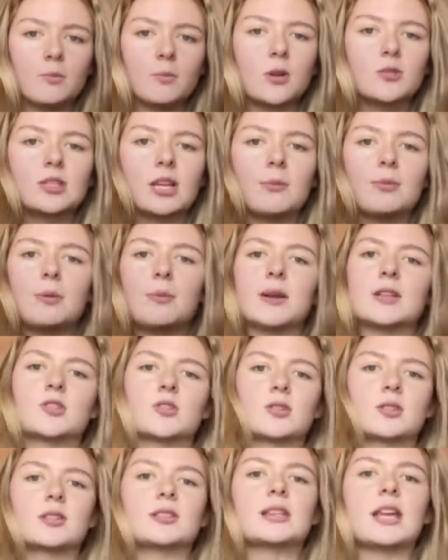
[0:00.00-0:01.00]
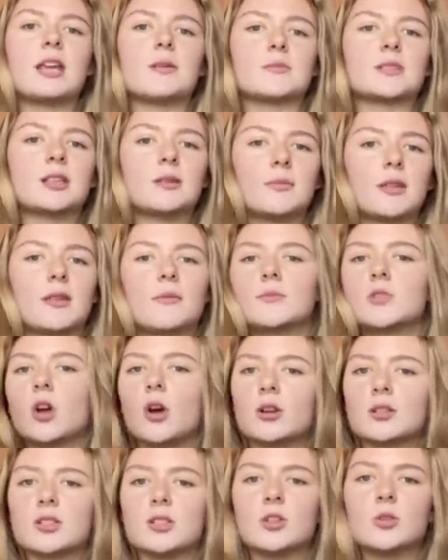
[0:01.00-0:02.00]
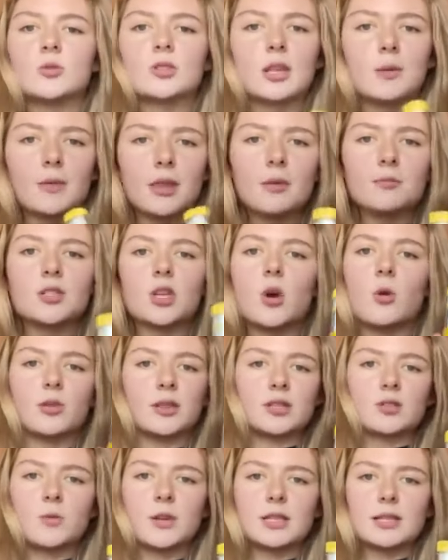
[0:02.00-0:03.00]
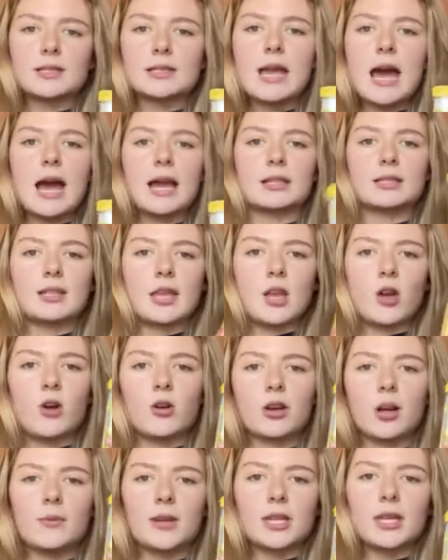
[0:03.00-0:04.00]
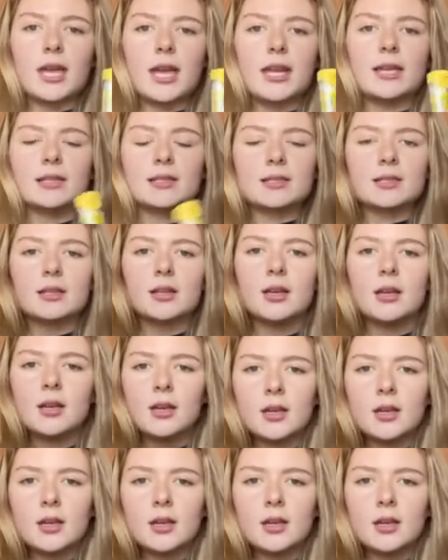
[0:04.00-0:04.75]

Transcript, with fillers: Most EpiPens look the same. Some of them talk to you, some of them don't. This one does not. They all come in a case.